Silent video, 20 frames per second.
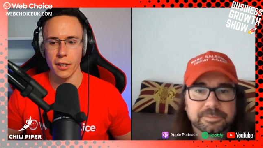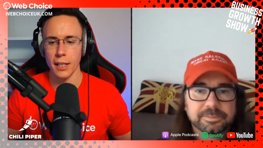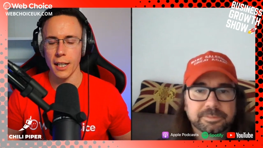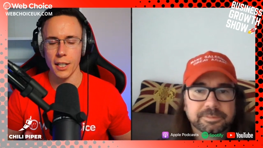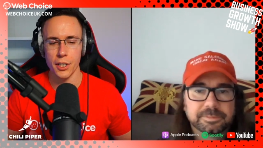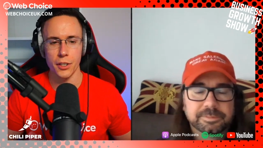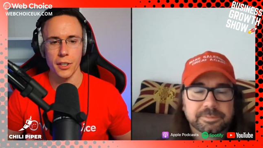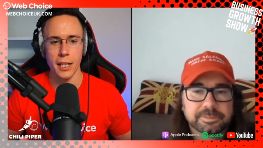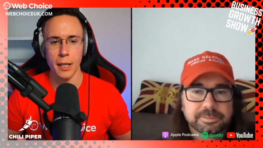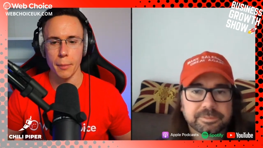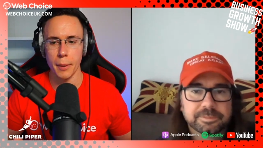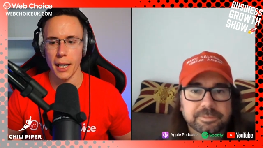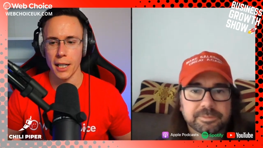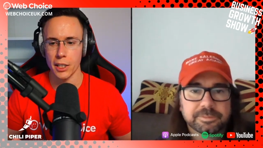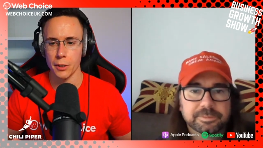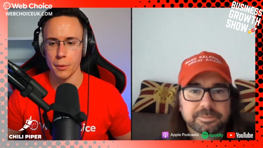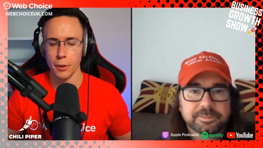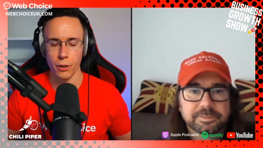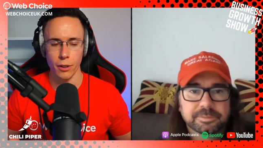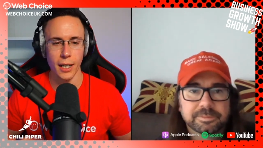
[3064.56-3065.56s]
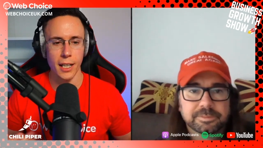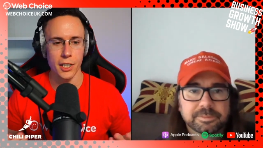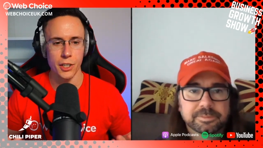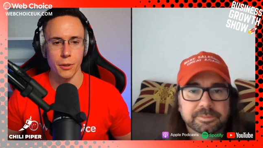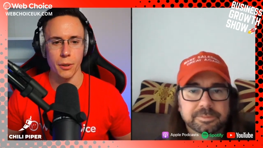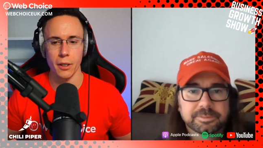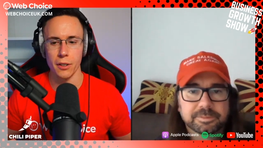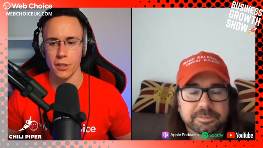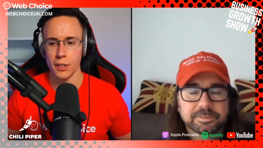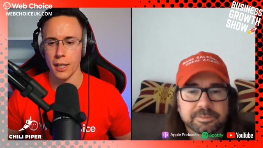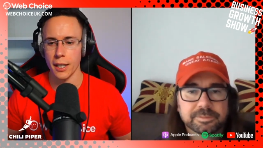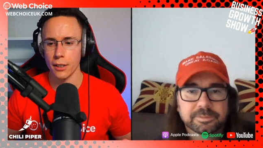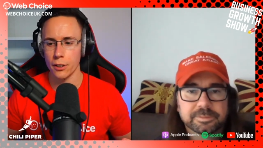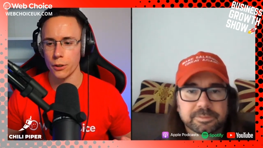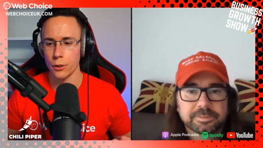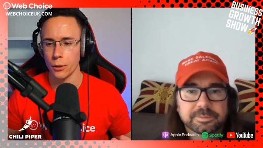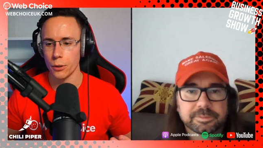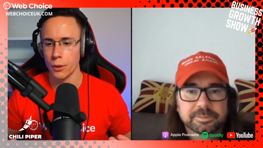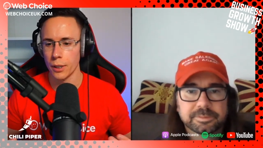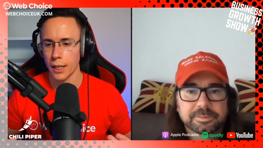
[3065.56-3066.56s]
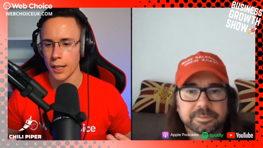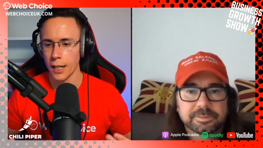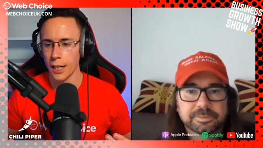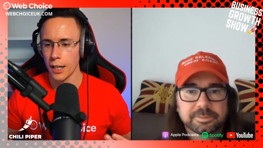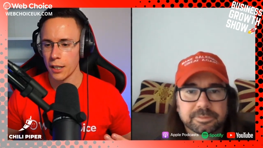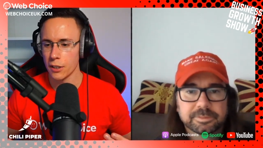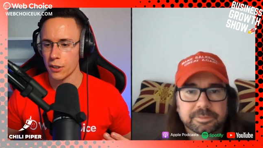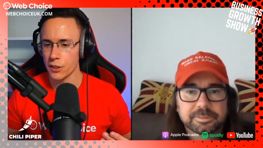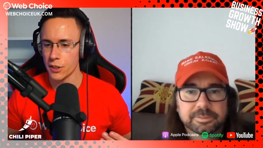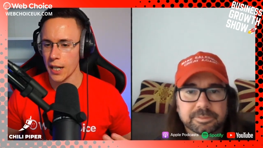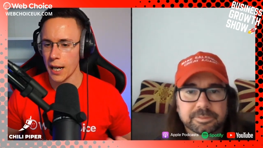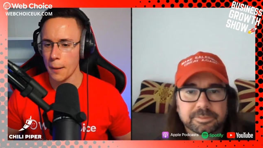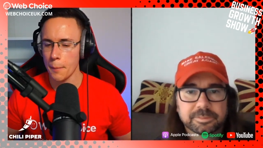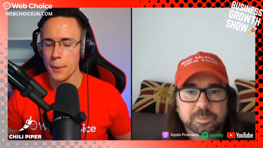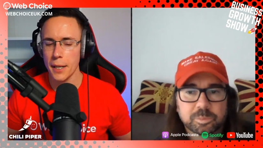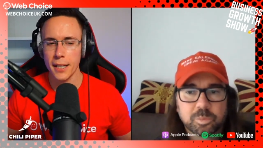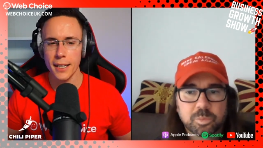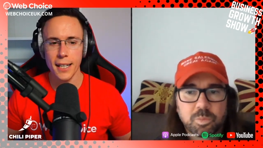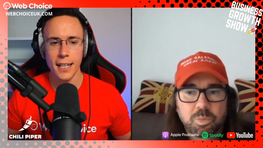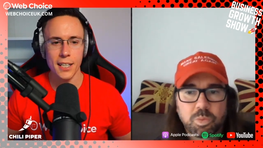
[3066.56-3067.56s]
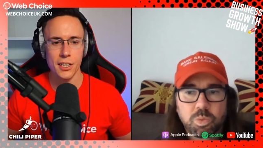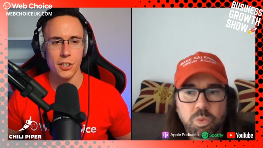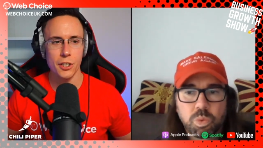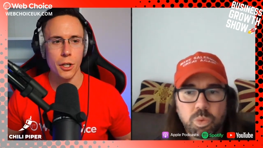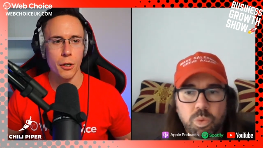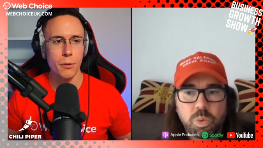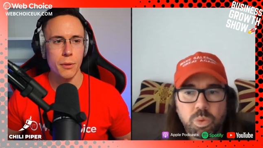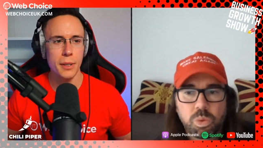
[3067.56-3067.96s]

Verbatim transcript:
Speaker 1: unless you get back to me or unless you answer that call does that mean there's no